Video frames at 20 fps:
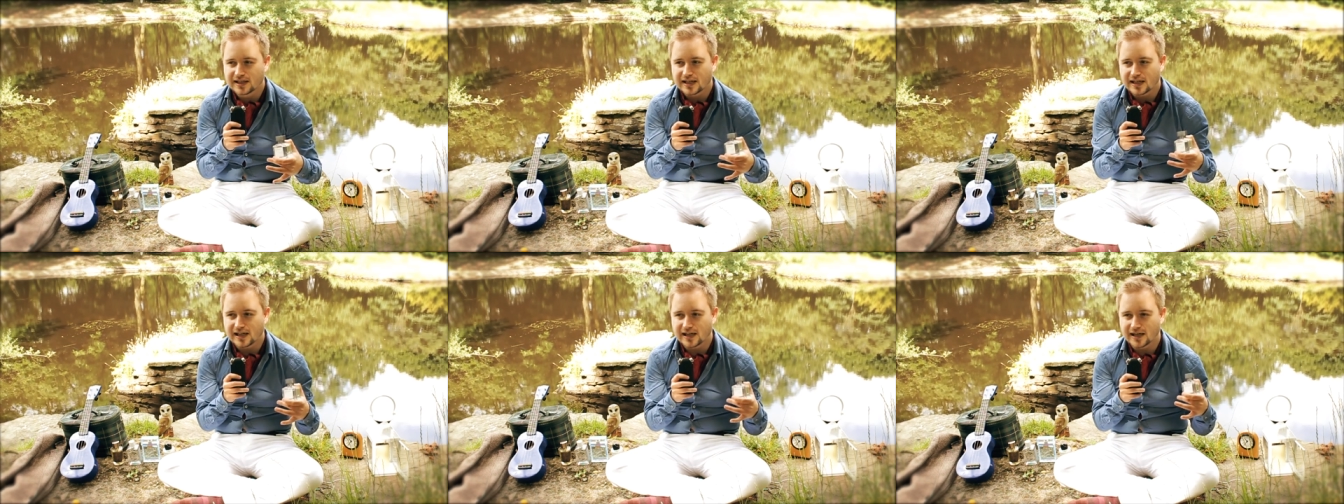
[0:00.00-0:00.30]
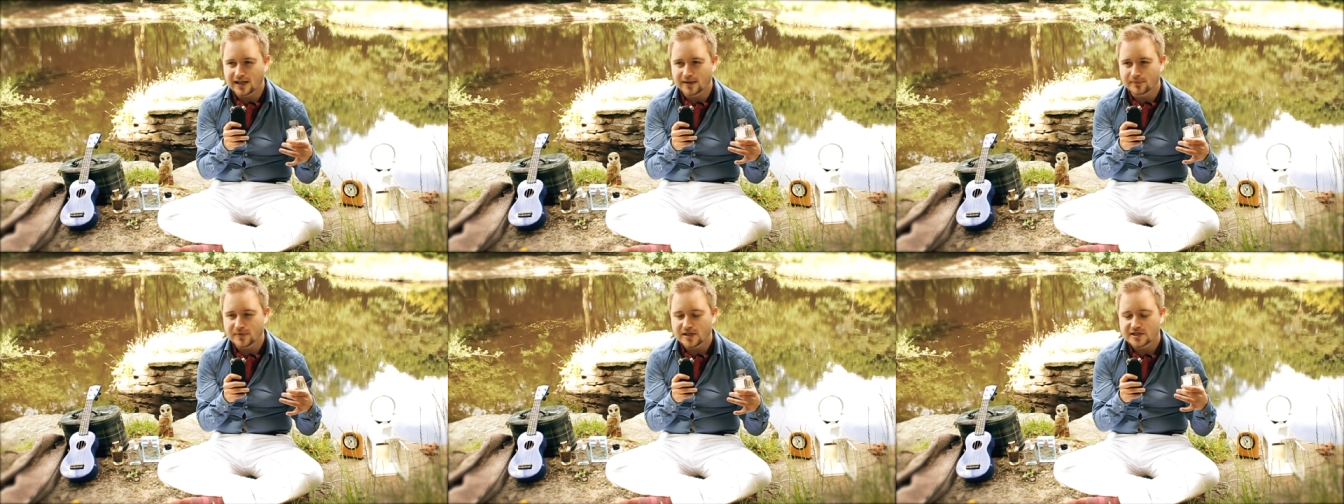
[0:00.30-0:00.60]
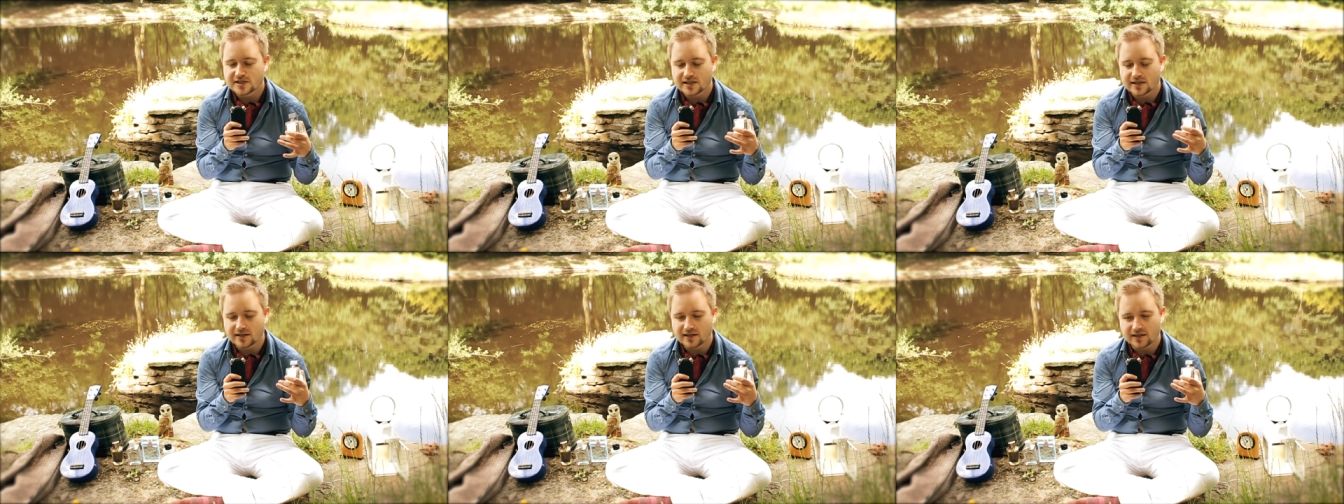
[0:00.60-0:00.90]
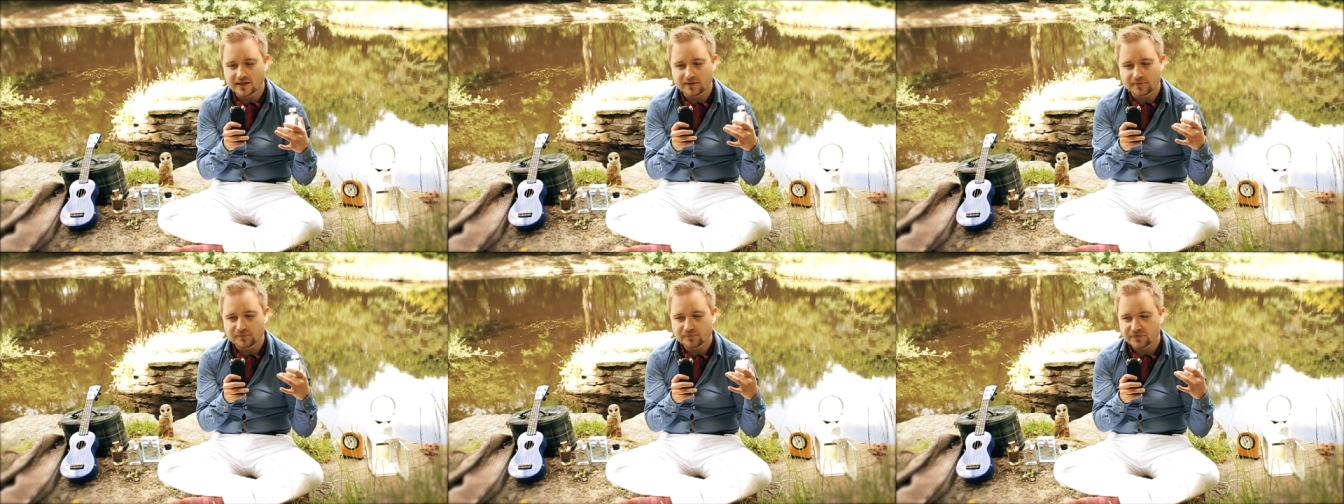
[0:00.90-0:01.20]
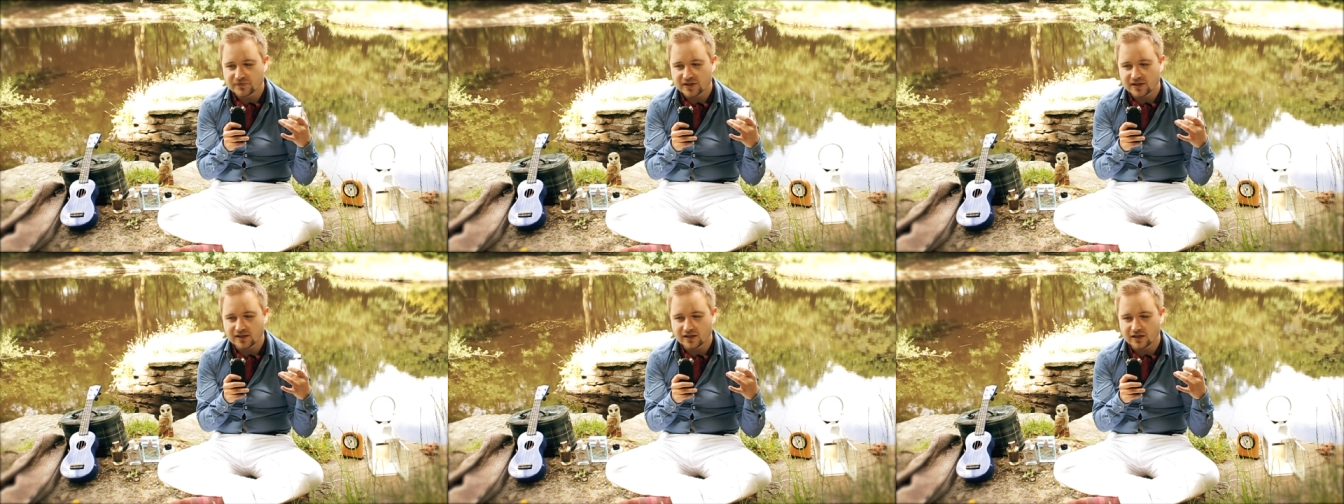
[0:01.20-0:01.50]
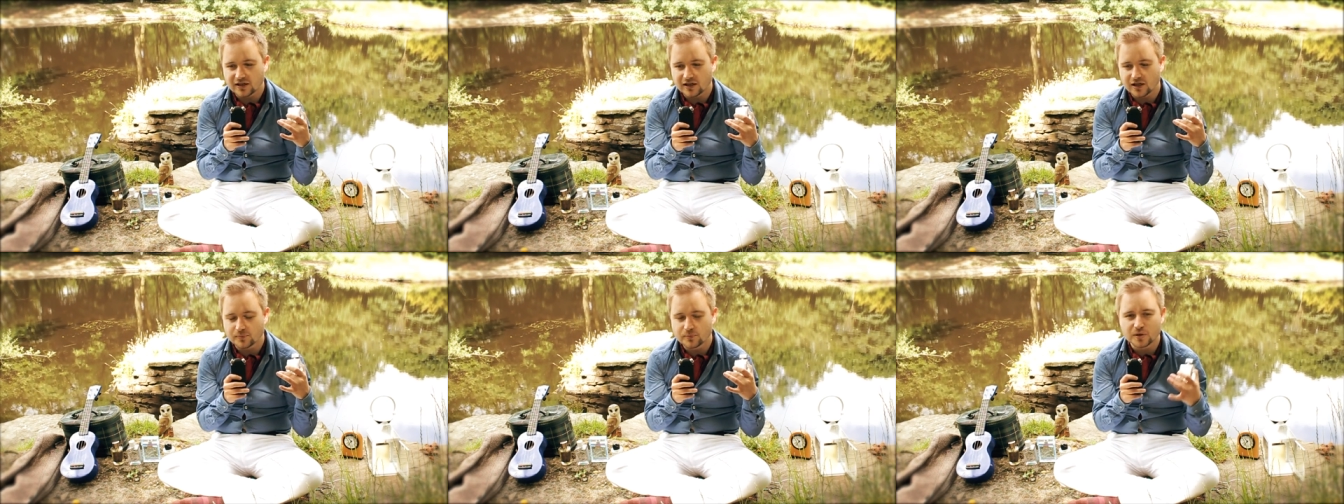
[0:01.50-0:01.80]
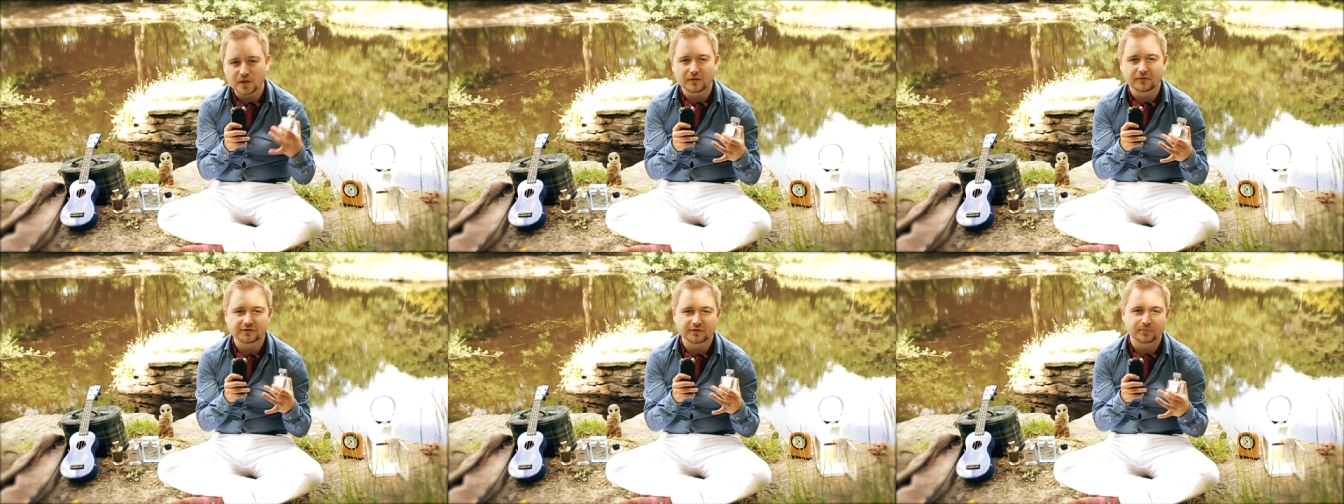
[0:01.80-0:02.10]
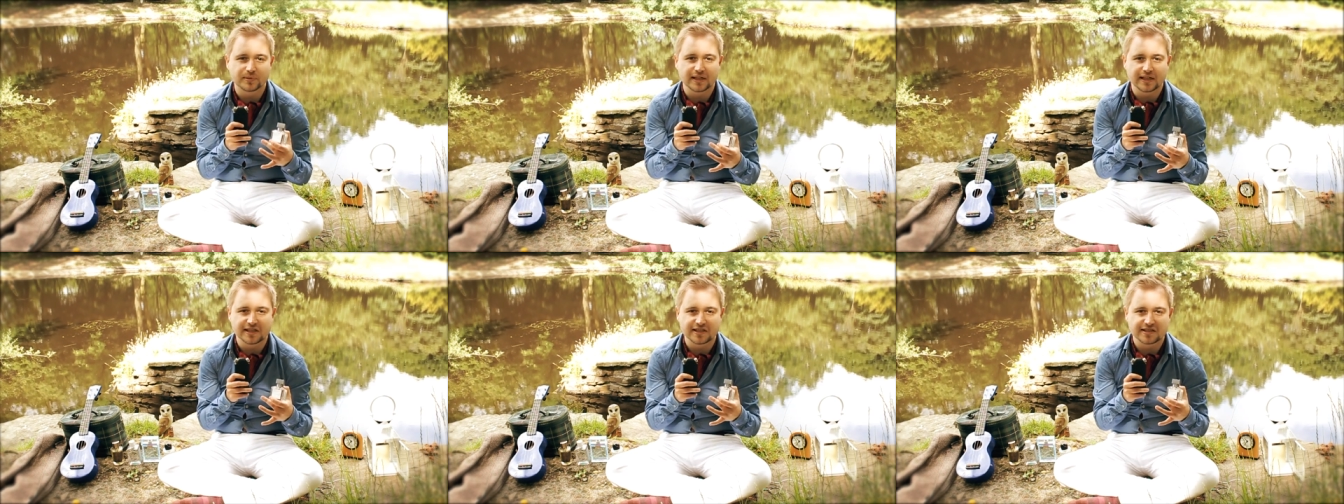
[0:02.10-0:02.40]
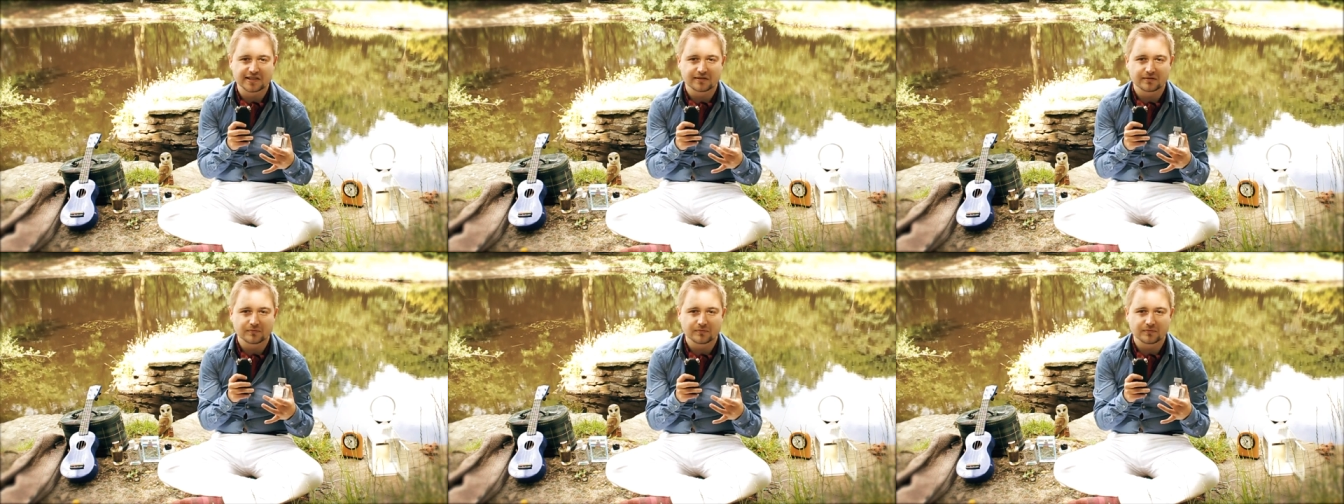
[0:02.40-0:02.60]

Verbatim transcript: Um, it's a a beautiful piece.